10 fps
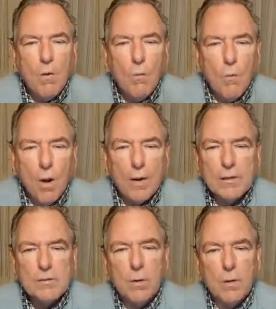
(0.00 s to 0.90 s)
what
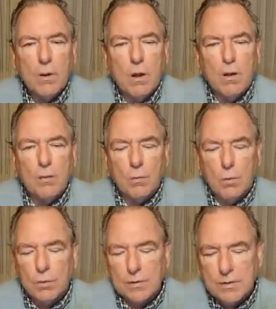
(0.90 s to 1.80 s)
is going on in your
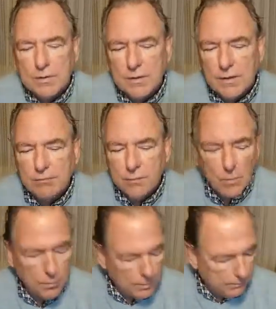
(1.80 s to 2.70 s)
world in this given
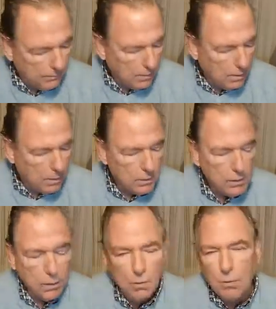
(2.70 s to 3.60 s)
moment?
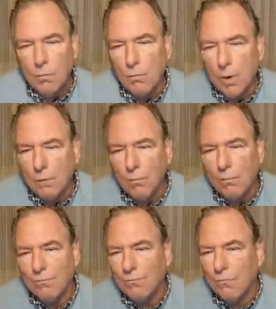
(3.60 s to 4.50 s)
What
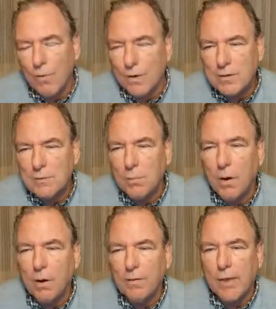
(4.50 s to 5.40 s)
is a
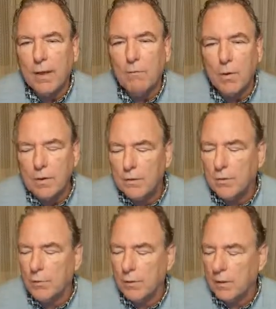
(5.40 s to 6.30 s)
part of that? What are you
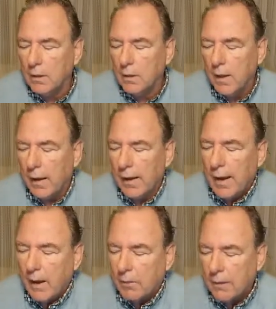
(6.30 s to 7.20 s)
doing? And
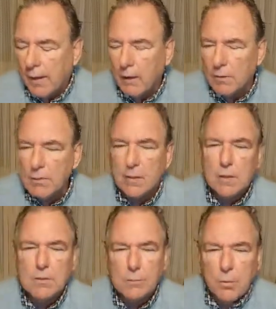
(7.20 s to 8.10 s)
how is it
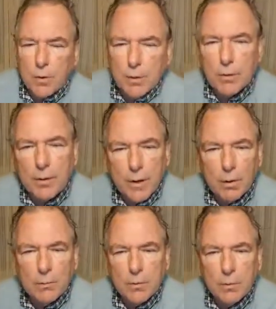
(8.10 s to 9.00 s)
going to support you and
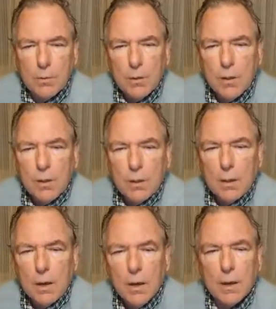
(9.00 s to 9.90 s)
help you
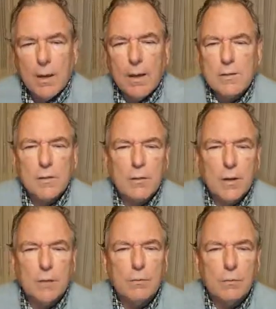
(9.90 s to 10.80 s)
as you go
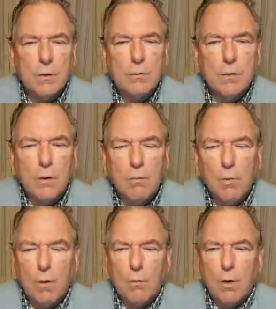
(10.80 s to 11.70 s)
down the road?
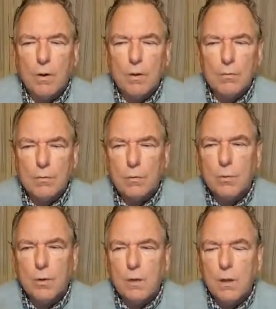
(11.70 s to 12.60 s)
What are you
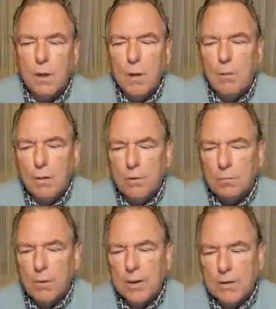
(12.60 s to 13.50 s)
doing? What are you
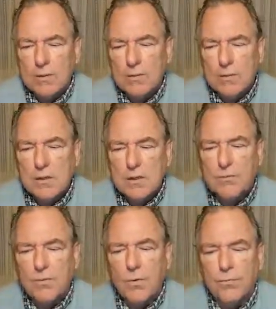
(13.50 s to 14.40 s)
planting
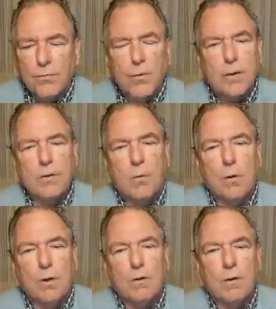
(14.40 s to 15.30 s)
seeds for it to
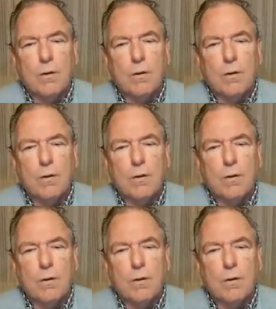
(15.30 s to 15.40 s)
work